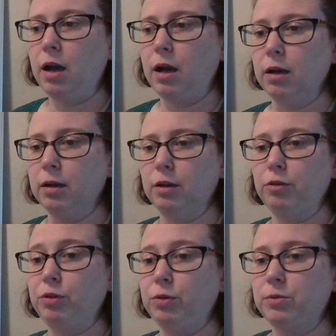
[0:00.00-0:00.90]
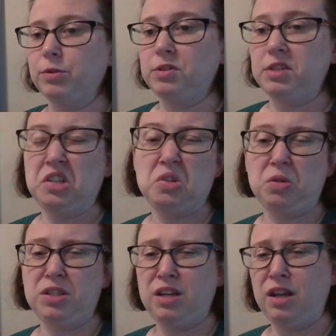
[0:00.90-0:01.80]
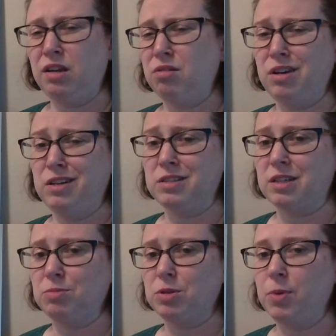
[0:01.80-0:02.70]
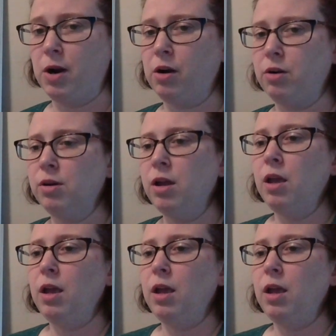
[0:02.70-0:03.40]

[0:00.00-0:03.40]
If you did do it today, go ahead and skip tomorrow